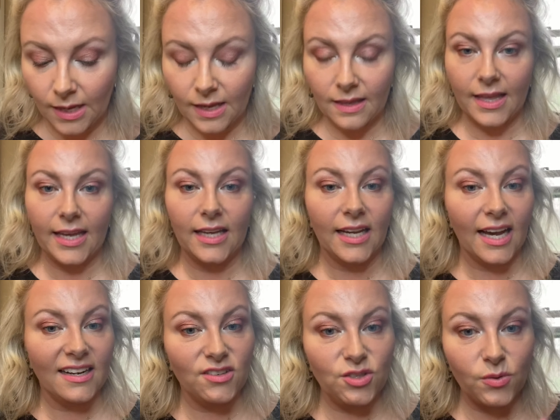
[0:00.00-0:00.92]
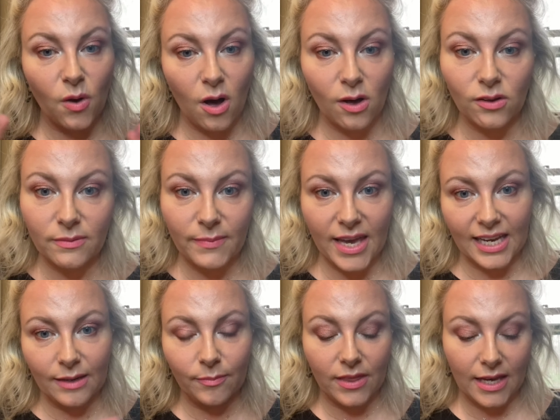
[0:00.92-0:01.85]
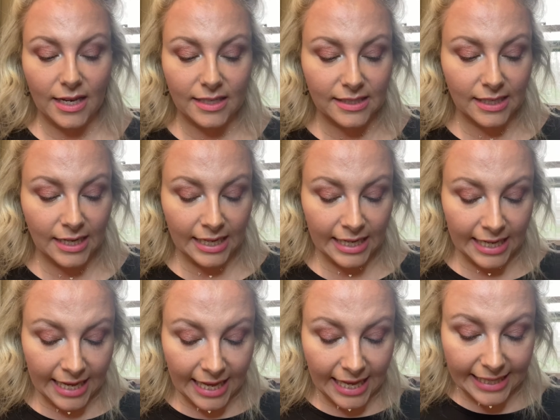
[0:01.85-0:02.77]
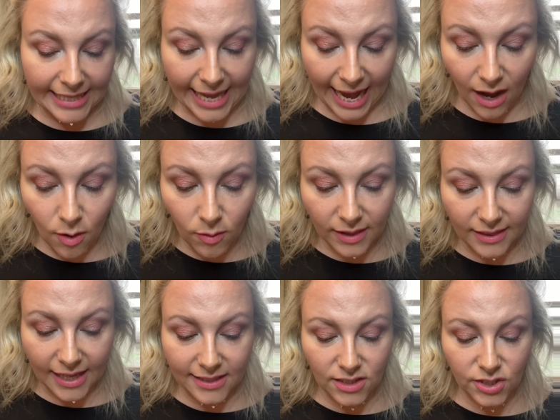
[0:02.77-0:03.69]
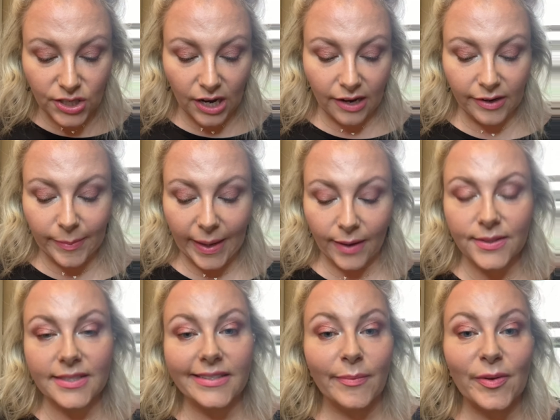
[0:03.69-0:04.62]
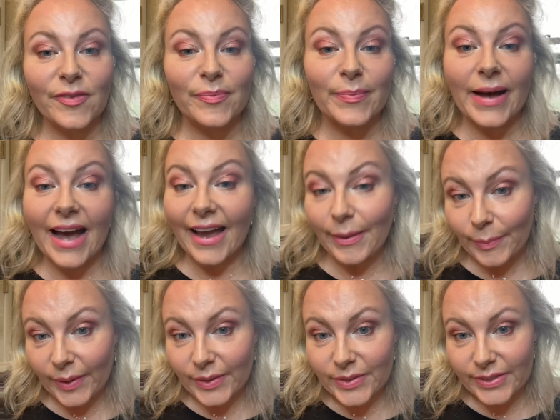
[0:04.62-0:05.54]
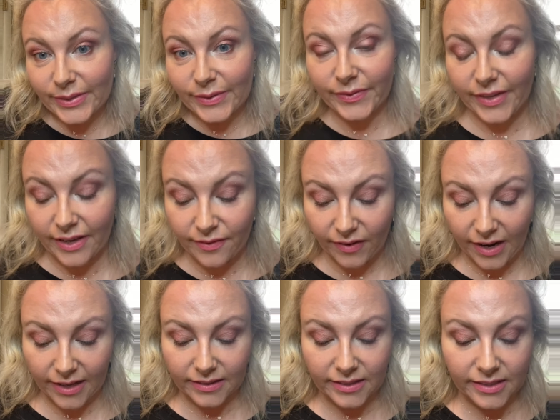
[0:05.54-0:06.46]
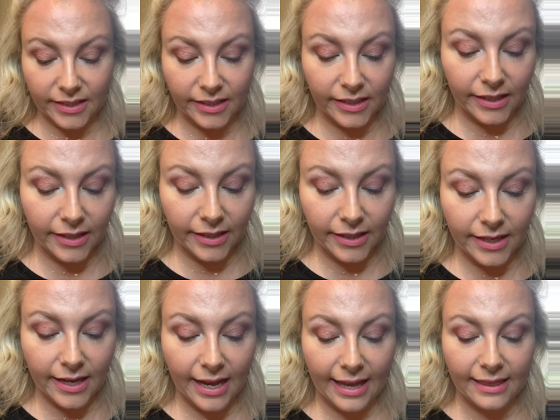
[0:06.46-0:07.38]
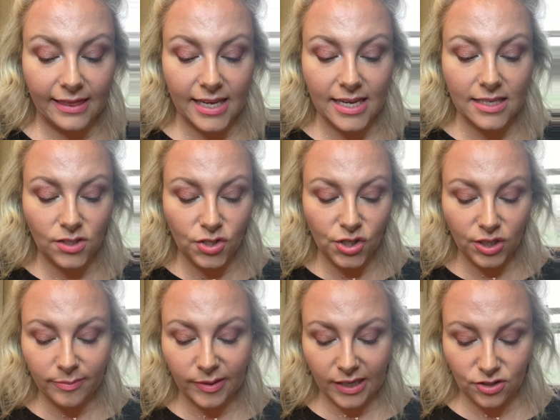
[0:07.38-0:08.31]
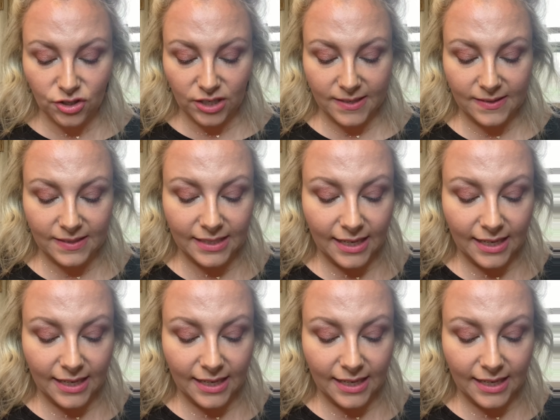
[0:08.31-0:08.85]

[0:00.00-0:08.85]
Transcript: they can kind of do all the makeup things. Now let's talk about some of my personal favorites. And these two brushes